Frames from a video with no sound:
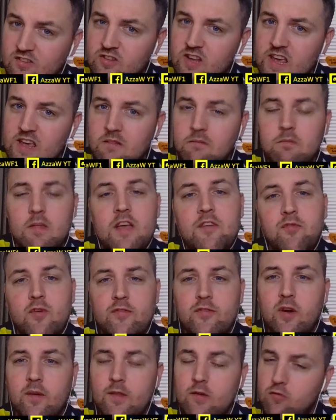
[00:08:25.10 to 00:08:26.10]
see if we've
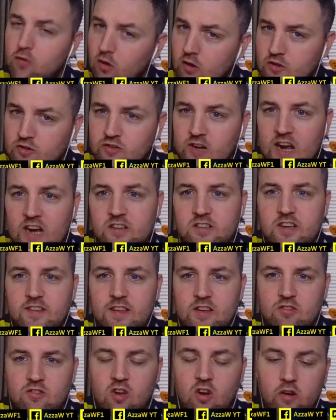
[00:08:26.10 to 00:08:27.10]
got the right strategy
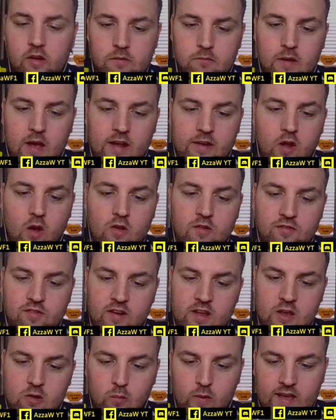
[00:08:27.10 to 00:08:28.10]
this time, and
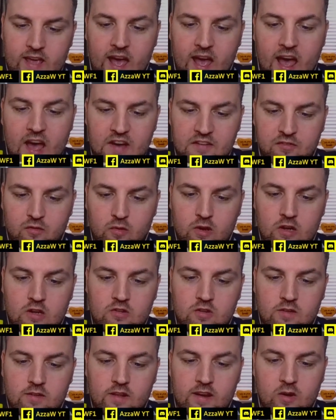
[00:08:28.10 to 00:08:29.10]
hopefully we have. We're going
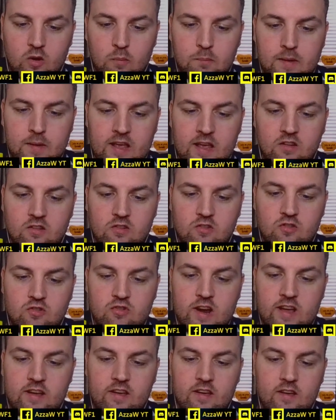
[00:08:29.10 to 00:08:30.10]
to do the little pit
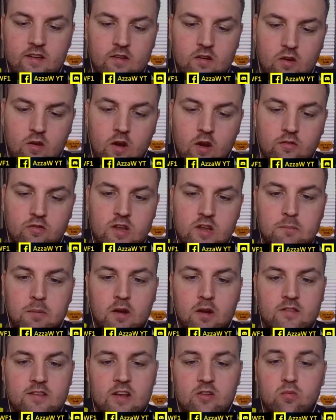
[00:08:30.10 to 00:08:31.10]
trick. Obviously,
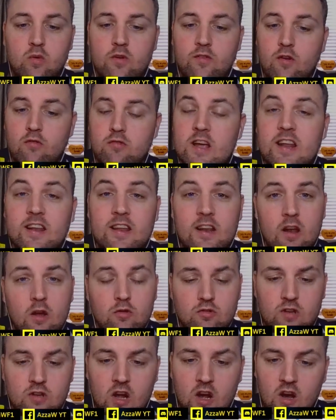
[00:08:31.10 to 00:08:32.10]
Bottas with a really low
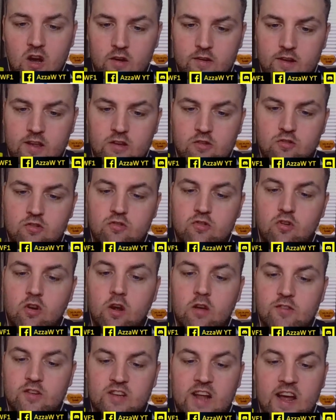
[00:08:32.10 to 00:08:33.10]
start on his
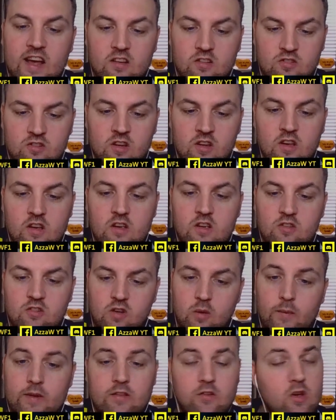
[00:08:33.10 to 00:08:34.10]
driver stats. So
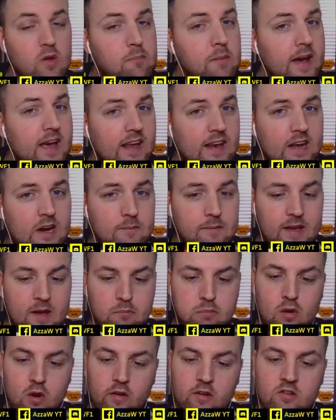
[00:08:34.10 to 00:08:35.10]
we do pay a little bit of
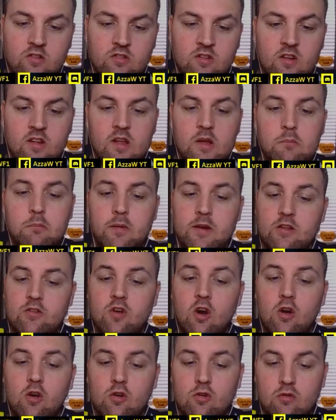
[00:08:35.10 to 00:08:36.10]
price, but he's
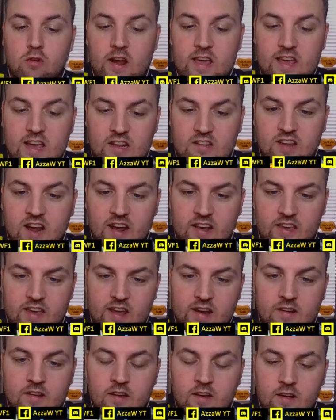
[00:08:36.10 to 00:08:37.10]
got great
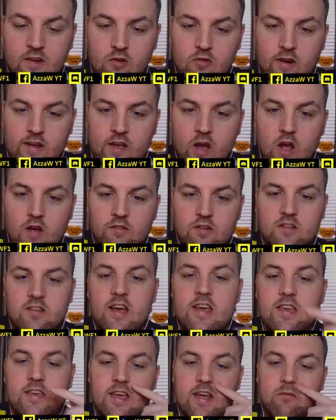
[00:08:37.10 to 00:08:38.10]
attacking, great
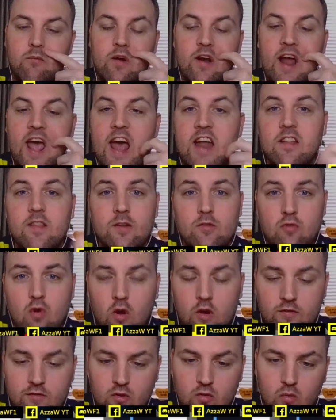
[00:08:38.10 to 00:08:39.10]
overtaking. We're ahead of the
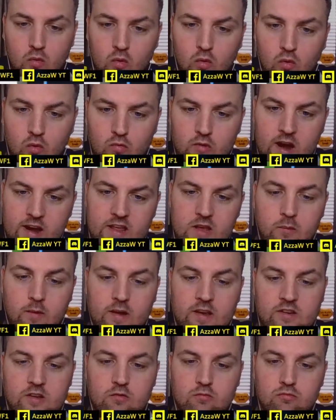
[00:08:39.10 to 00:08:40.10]
rival already,
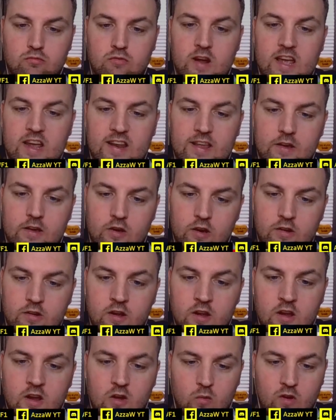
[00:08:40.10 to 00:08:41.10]
which is really good.
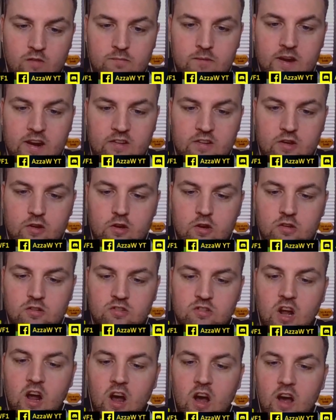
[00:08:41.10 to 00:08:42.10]
We've managed a good
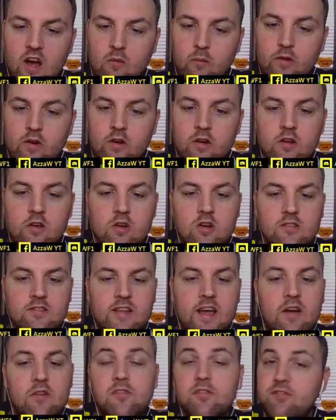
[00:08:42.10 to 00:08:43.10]
start, and we're going to cut
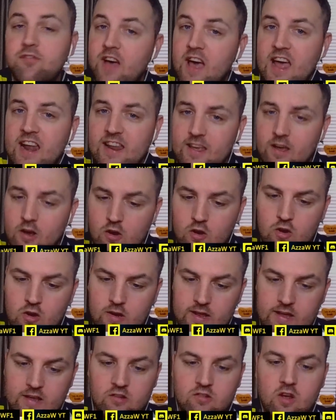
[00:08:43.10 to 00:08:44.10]
down fairly
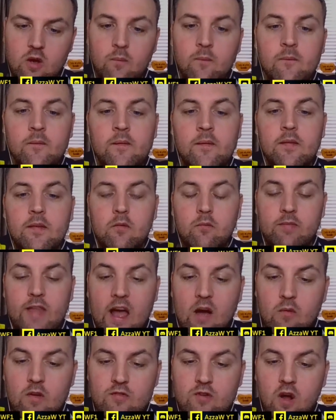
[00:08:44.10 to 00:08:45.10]
early. So now
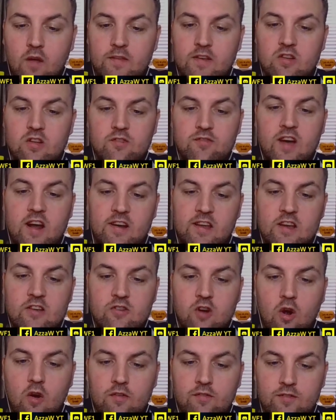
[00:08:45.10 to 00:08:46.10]
we've got this advantage
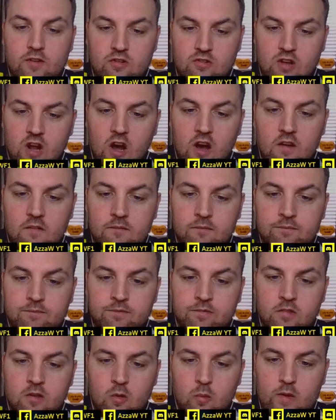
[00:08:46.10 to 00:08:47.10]
off the start.
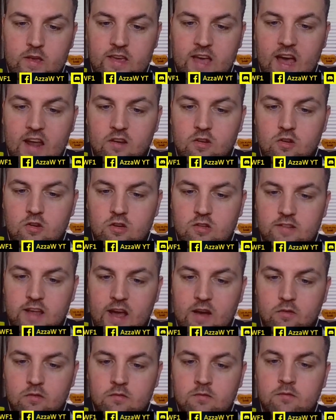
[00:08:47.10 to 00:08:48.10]
We can cut
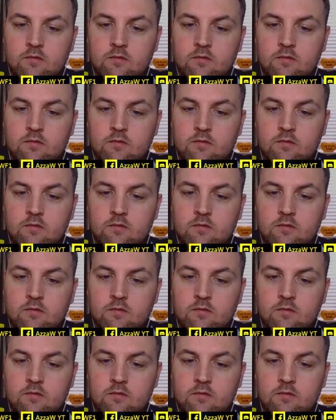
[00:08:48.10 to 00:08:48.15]
down,